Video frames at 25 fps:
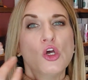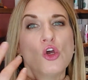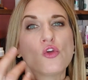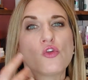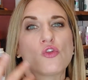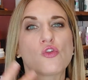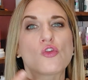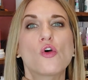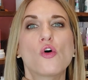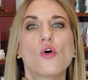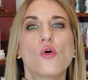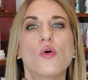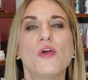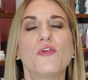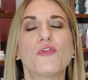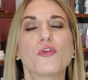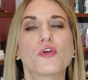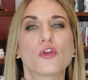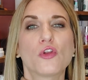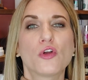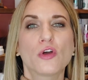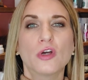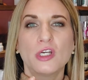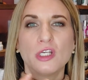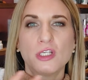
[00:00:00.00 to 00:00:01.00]
So if you're
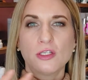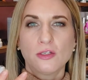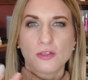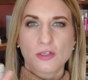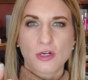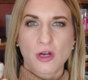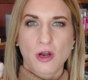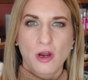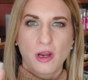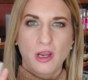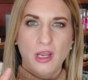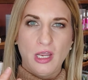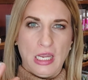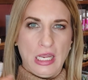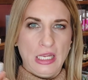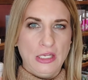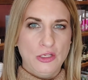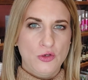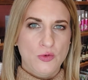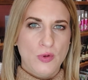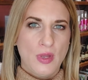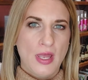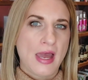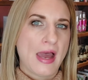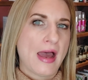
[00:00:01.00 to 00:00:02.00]
looking to target and
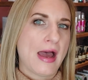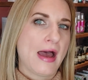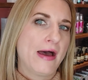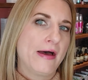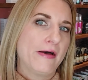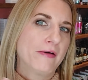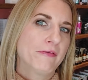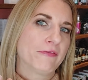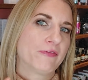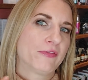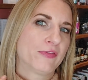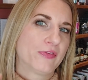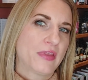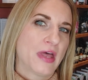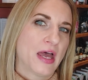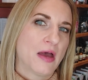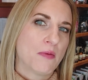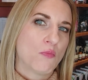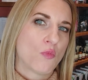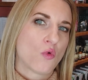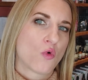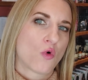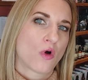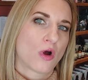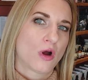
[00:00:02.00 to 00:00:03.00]
you have that
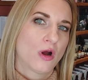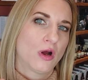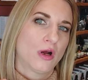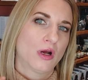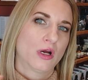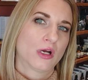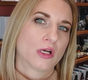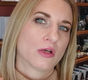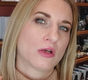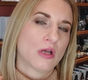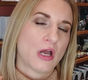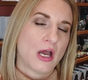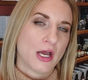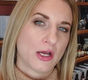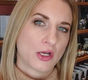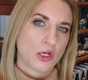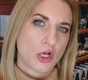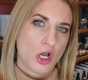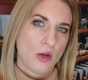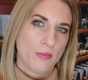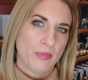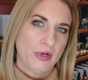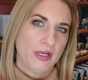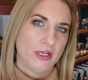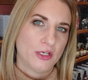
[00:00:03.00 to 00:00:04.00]
more
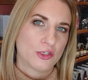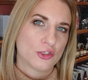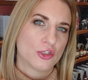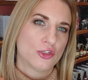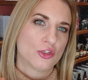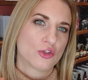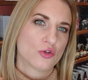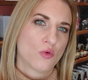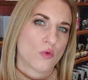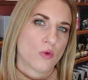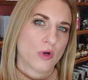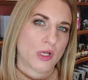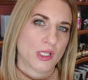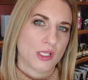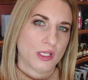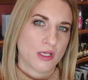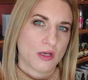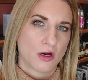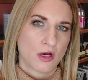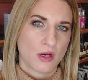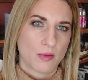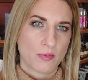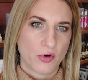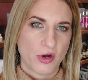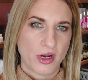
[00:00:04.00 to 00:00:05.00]
combination to
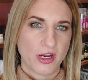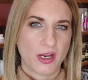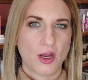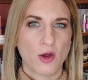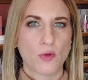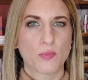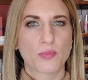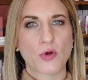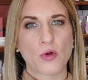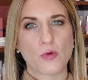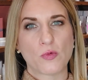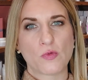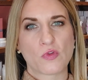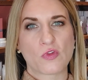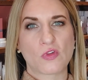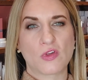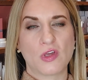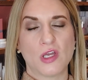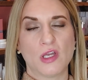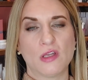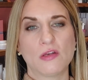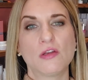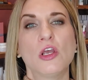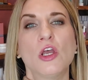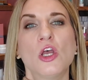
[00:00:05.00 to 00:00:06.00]
oilier, breakout prone
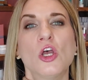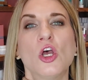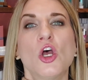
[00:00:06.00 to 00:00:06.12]
skin,